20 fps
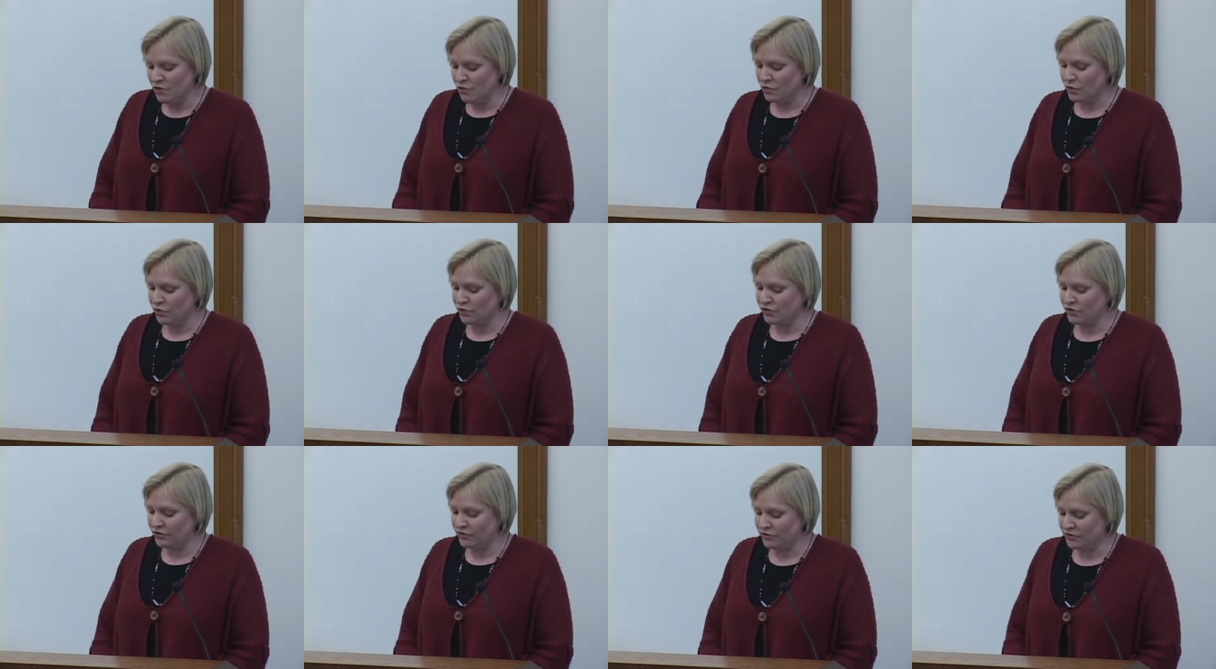for
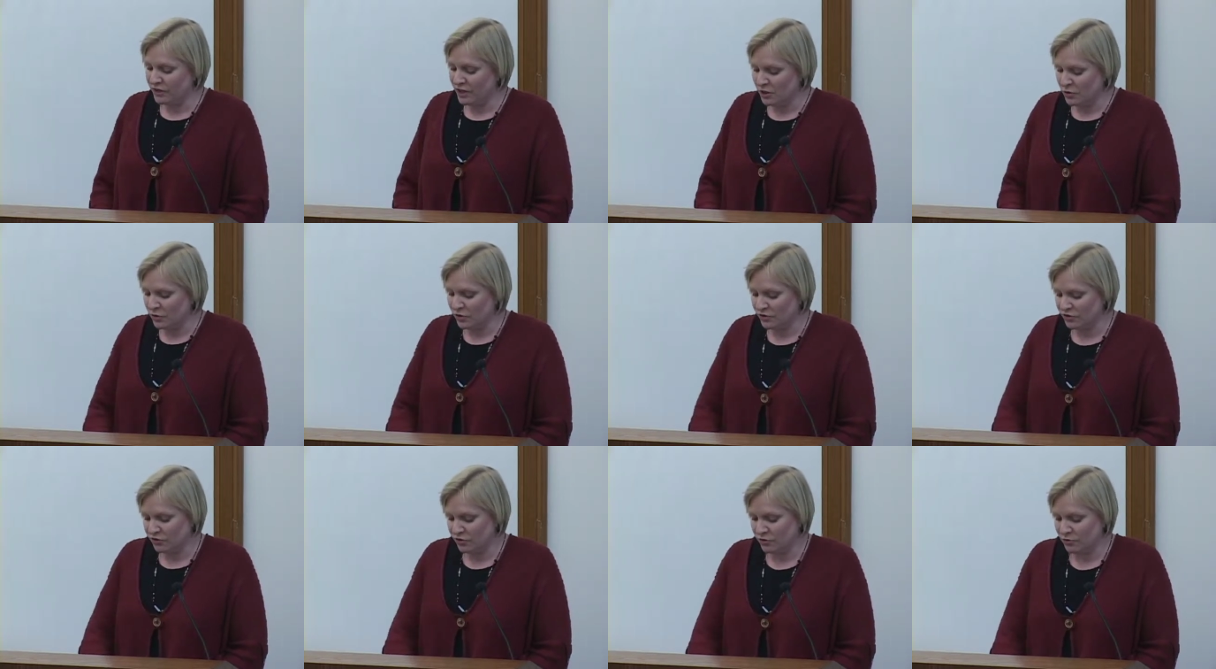
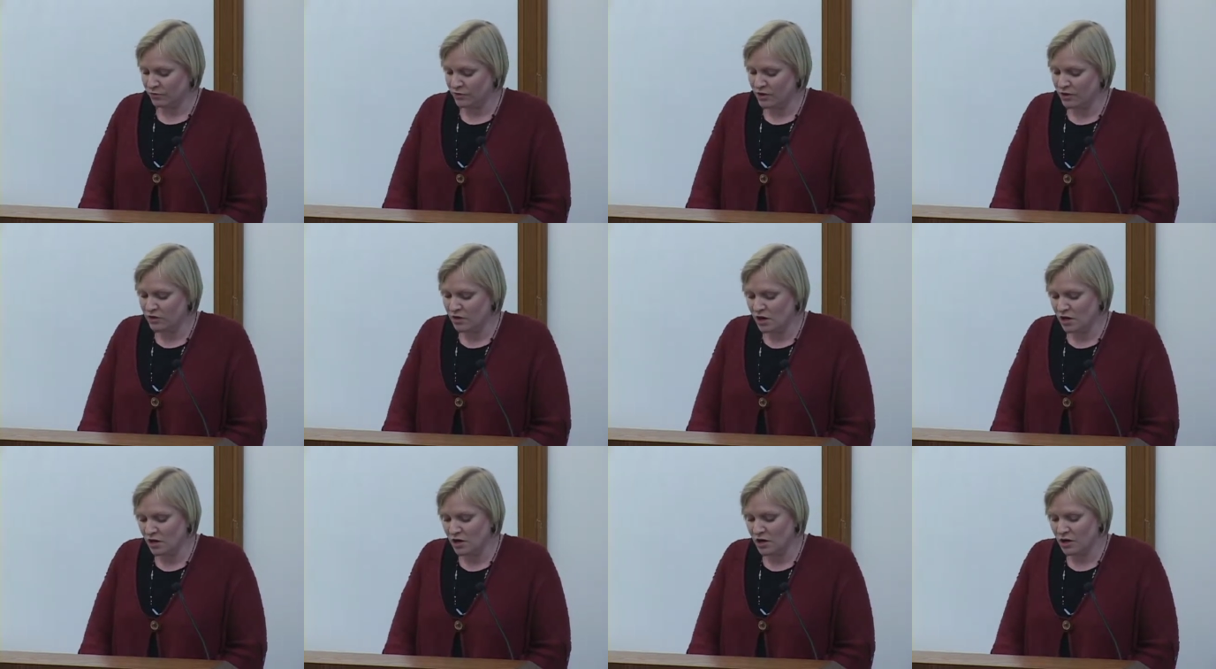distinguished
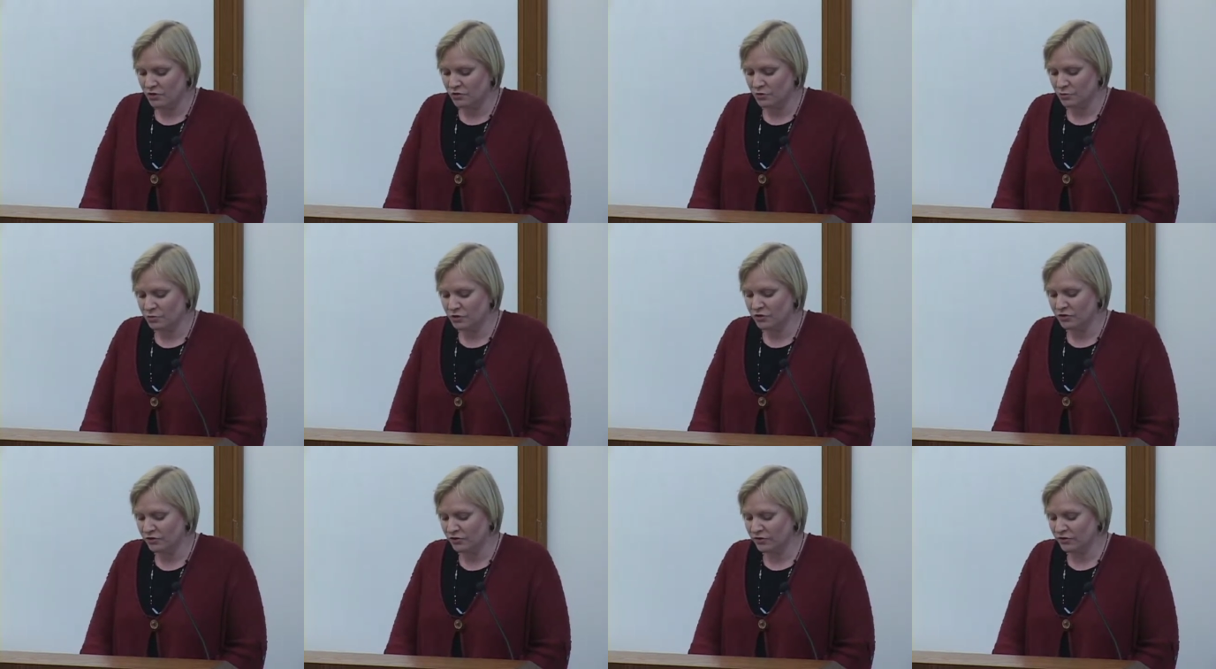career-long
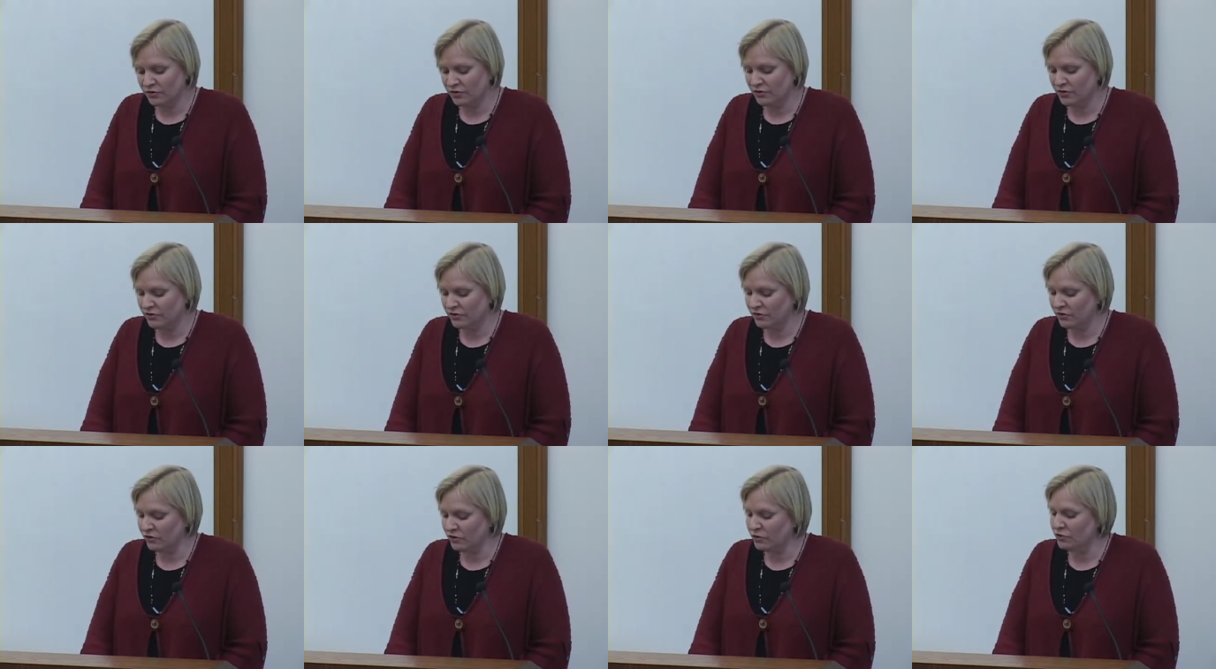contributions to the
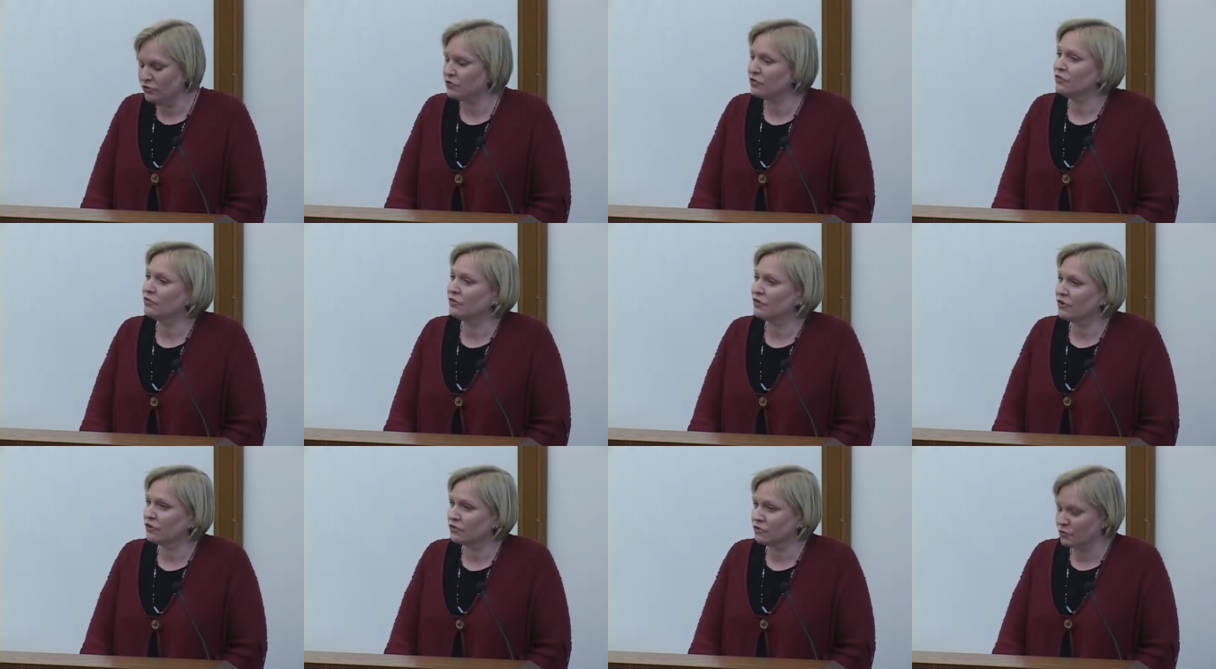solution of
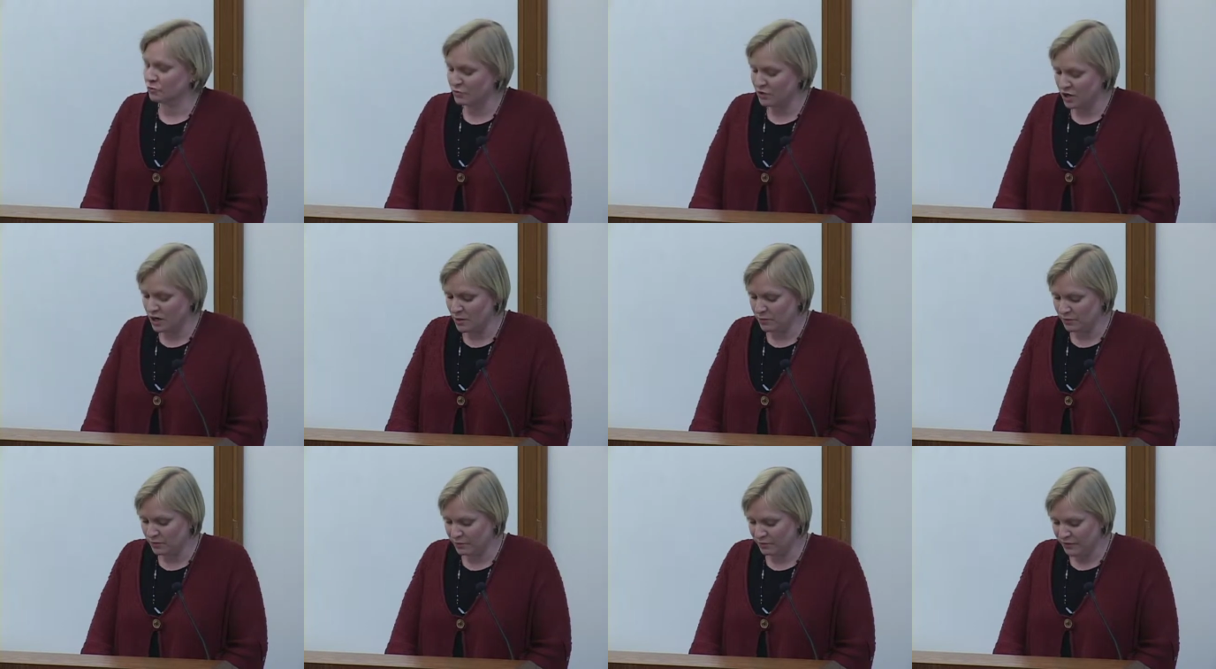social
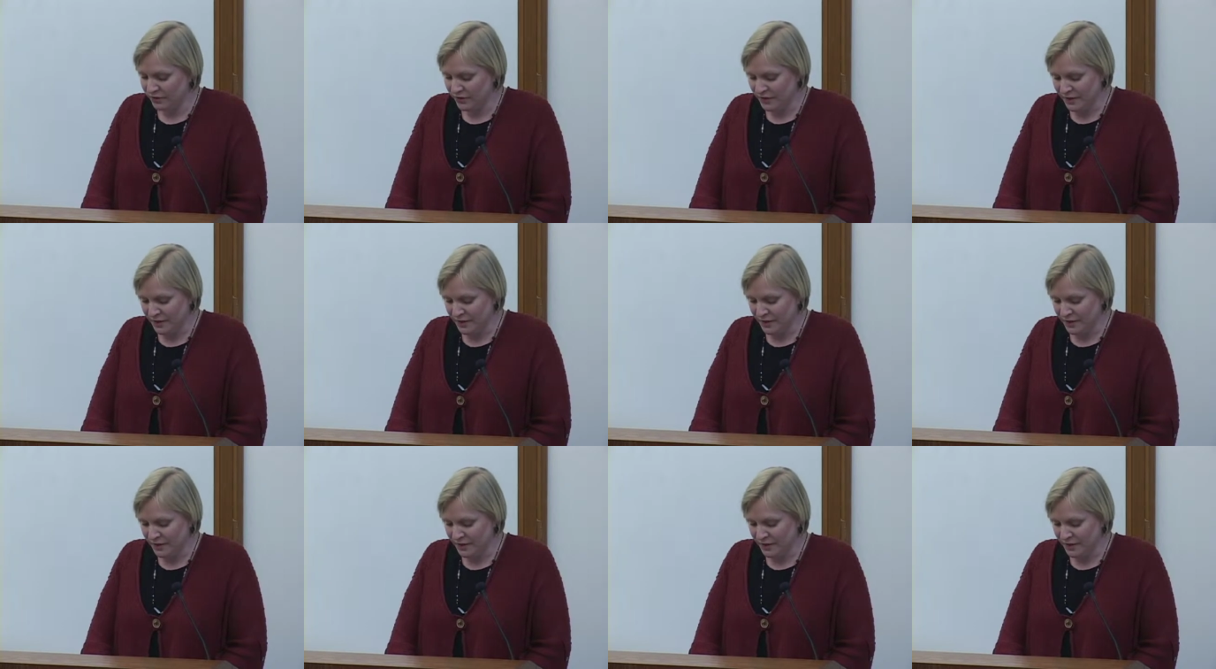problems.